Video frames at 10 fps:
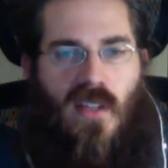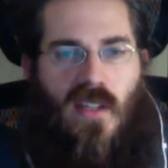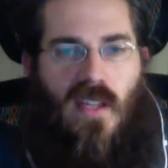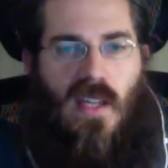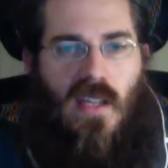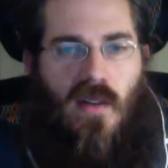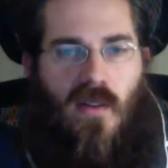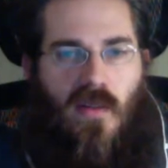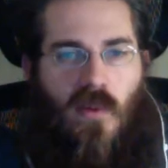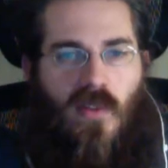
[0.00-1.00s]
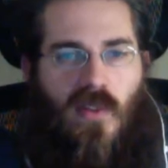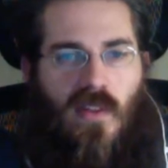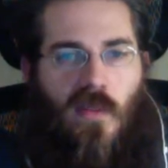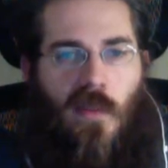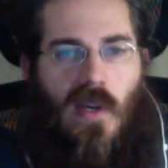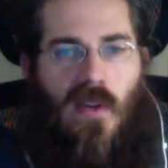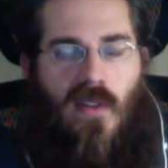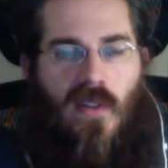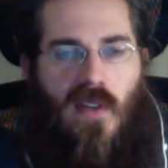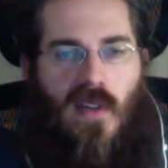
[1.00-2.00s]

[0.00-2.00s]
and what transpired there,